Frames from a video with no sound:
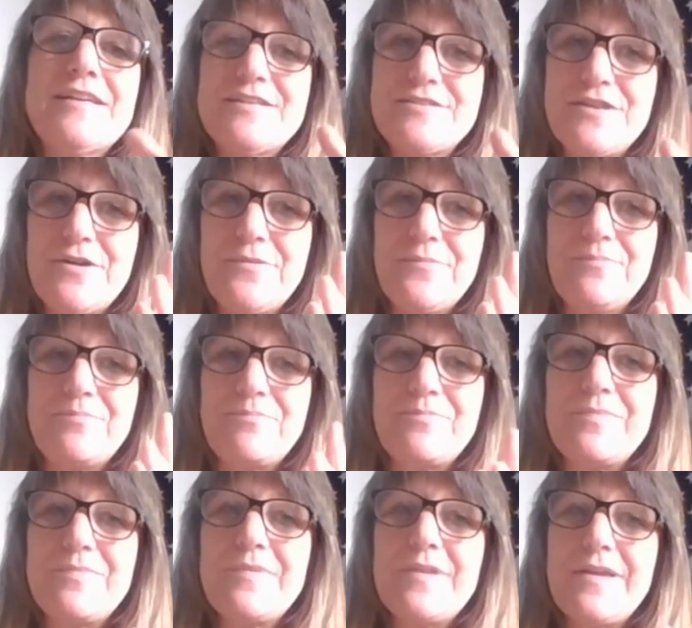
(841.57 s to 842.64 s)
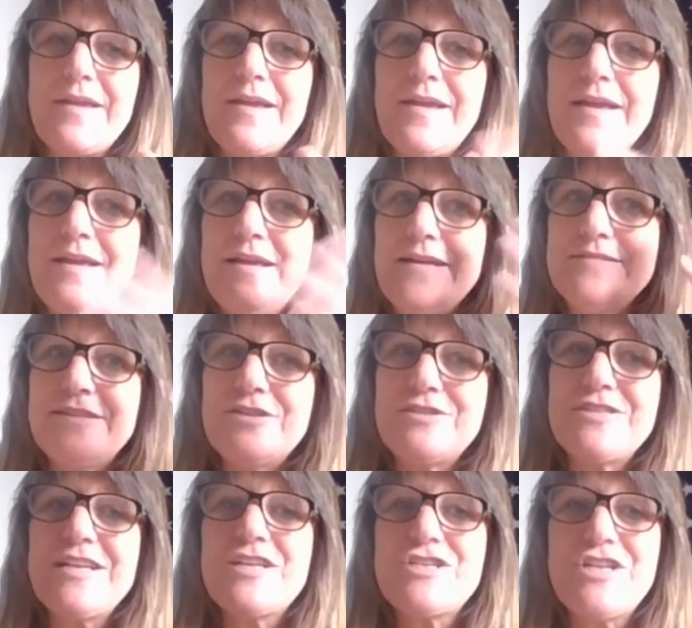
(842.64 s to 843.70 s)
So
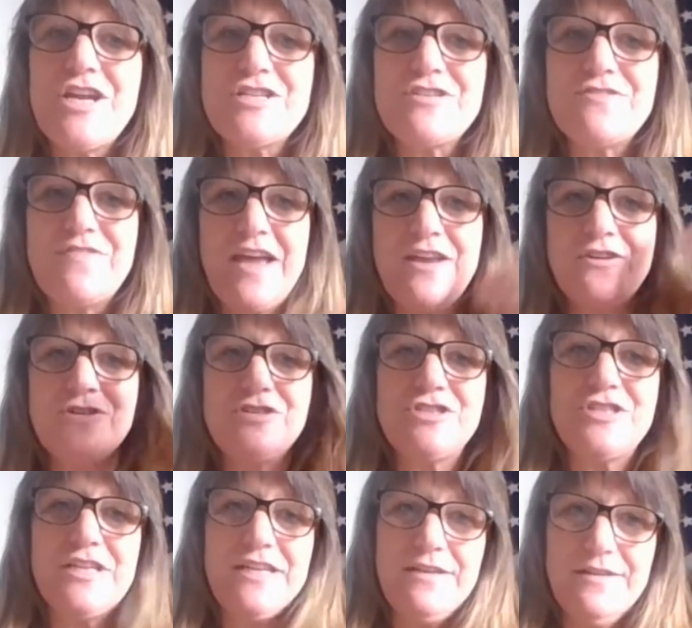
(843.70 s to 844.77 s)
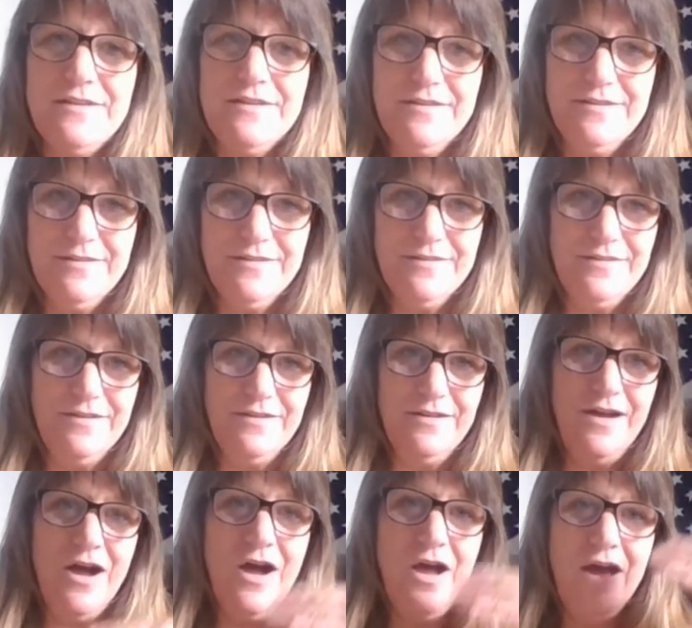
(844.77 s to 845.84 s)
there's an exchange of energy
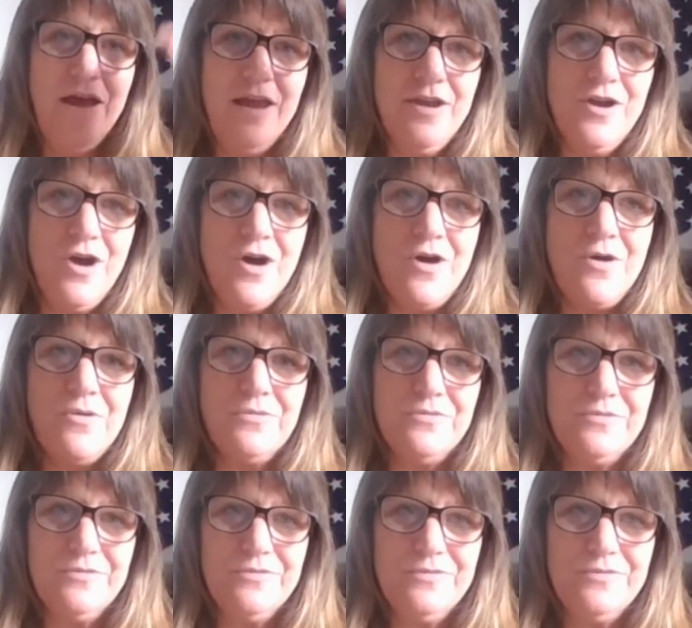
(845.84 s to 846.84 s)
in from